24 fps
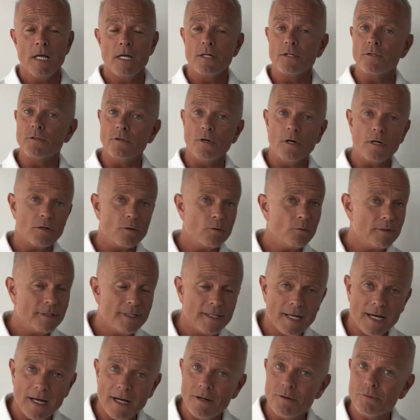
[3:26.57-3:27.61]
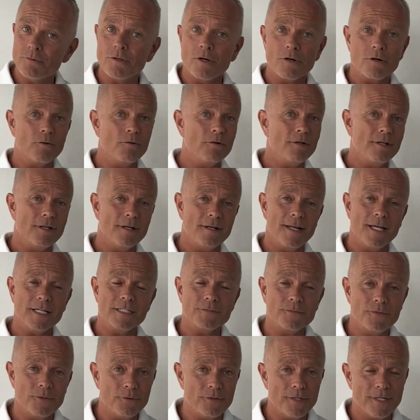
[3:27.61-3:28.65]
not only now, not only in the
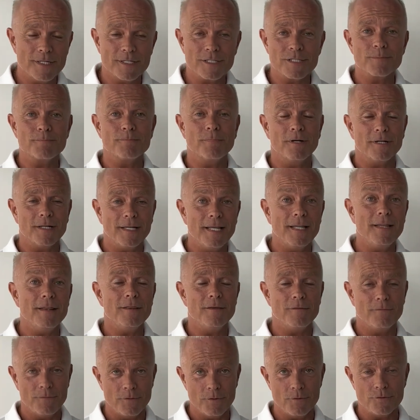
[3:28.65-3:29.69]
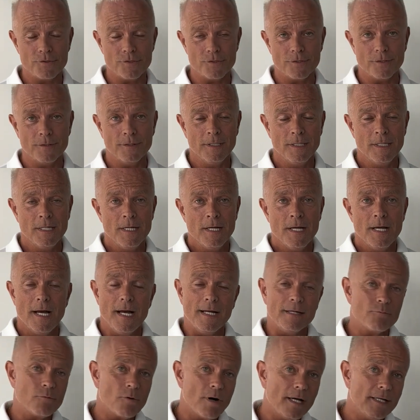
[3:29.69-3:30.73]
next few years, but in the future.
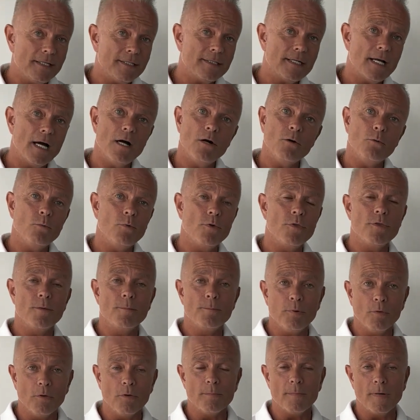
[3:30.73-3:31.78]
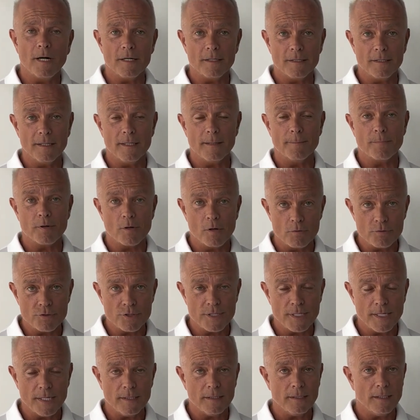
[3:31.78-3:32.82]
And right now, with the bull market
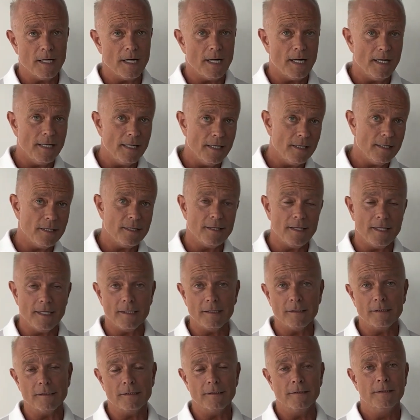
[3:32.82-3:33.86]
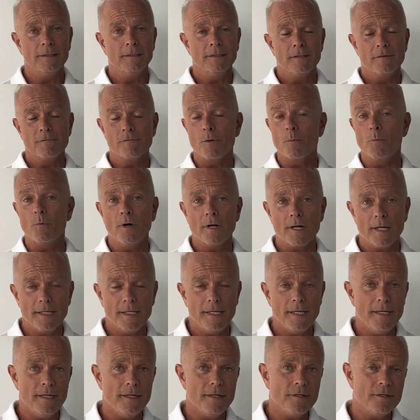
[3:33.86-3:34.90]
approaching, I think, from what I
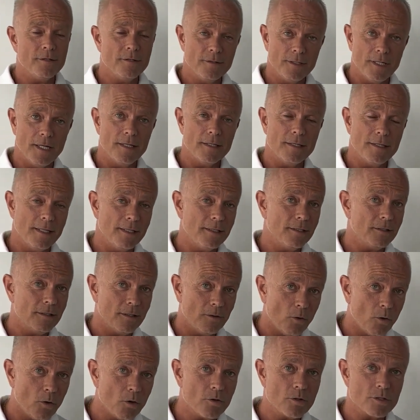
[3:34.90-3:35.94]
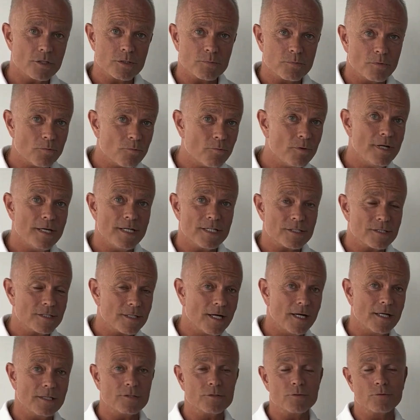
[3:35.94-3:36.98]
hear, I think August will really
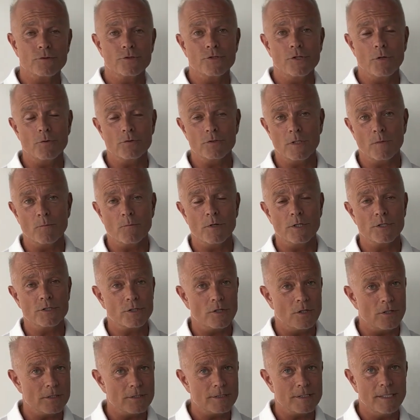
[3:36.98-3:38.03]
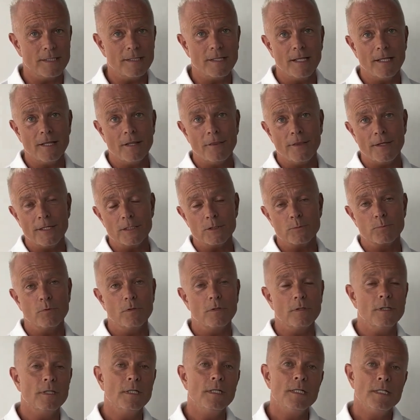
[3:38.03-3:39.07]
start to show some results, and then things
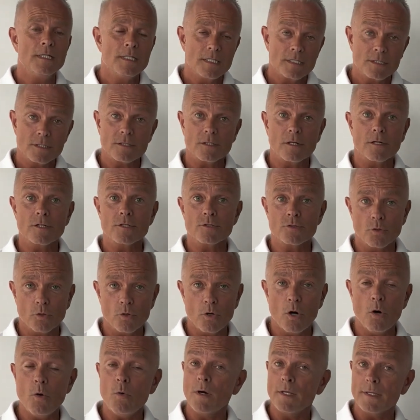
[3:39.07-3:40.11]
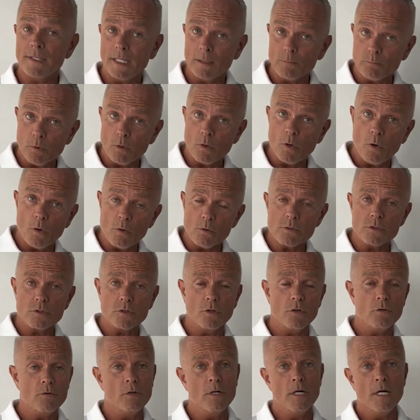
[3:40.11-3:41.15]
will start to go, and that will
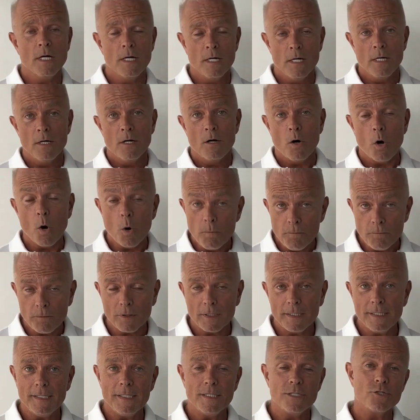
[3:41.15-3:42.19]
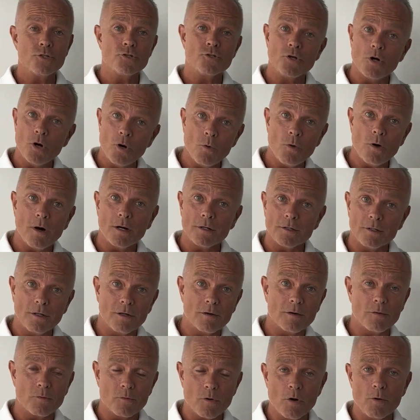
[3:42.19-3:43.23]
also hopefully show on
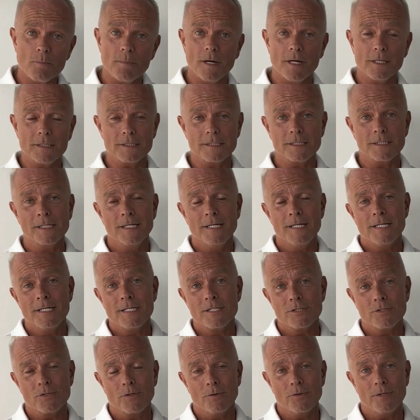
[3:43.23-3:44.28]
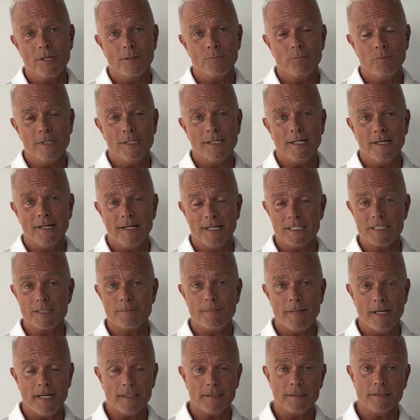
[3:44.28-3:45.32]
our robots, so that we can
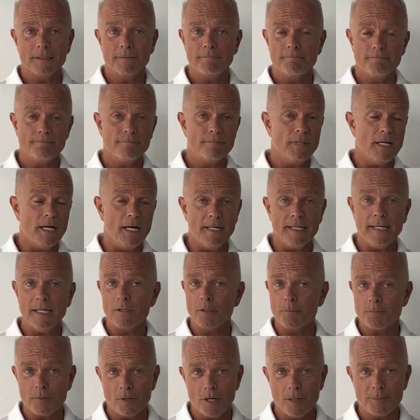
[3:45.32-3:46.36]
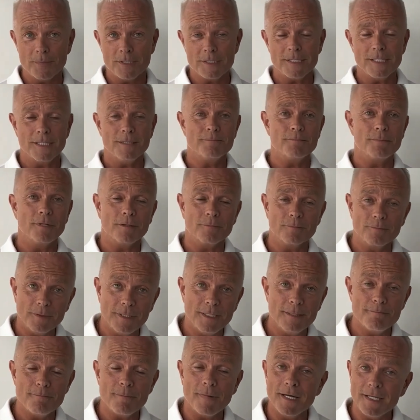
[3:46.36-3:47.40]
expect, I cannot promise it, but we
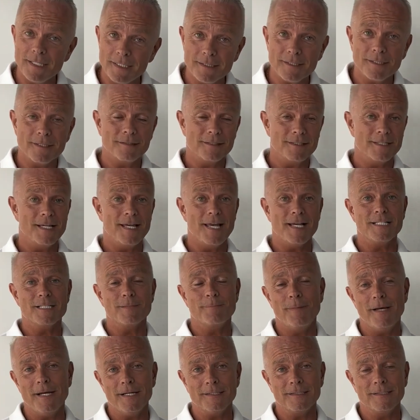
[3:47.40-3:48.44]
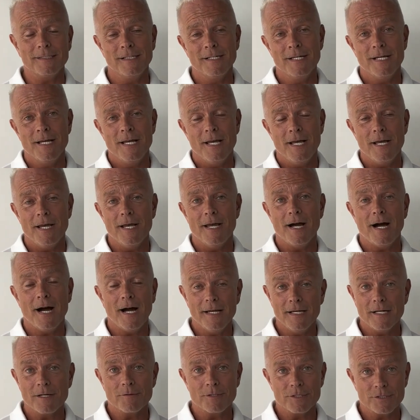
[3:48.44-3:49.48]
might expect
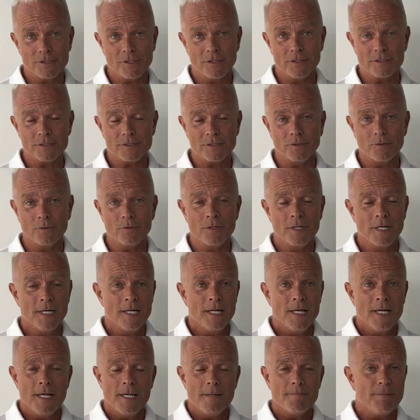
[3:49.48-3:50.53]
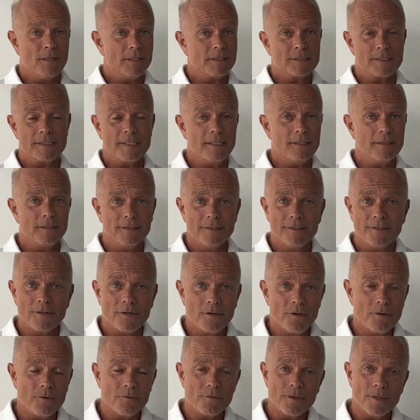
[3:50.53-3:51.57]
higher results. So, but still,
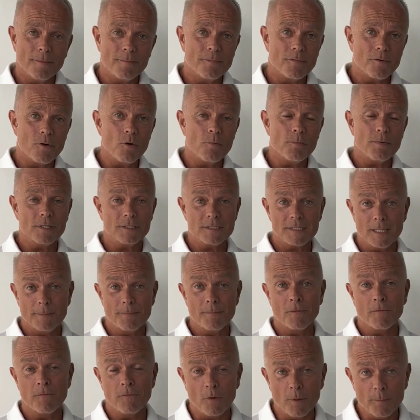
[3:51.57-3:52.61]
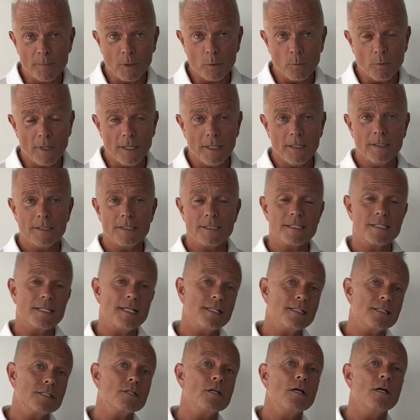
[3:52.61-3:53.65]
the robots are performing well.
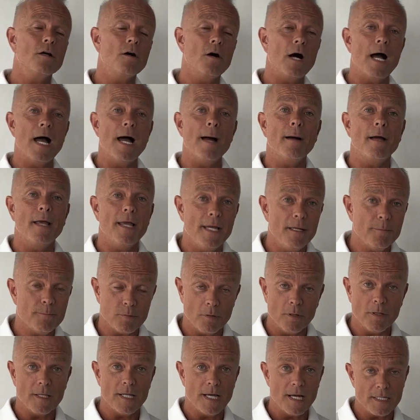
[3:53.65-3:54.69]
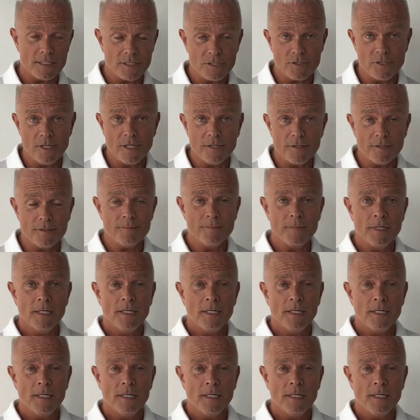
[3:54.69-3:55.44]
Since April last year,